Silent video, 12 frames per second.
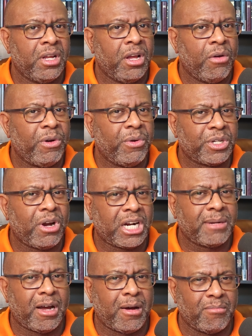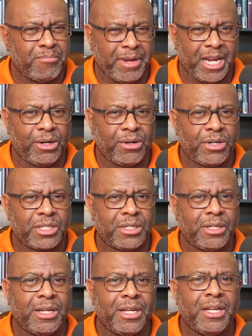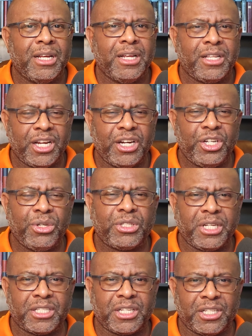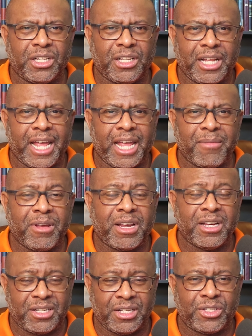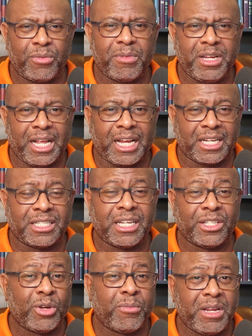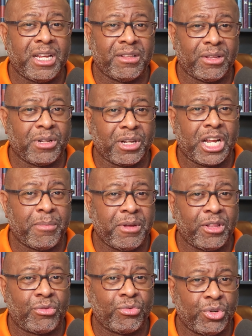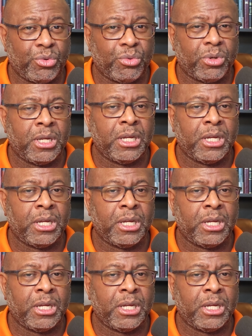when we're talking about mailers, there usually is a delay because there's so many, like I said, so many of them coming through.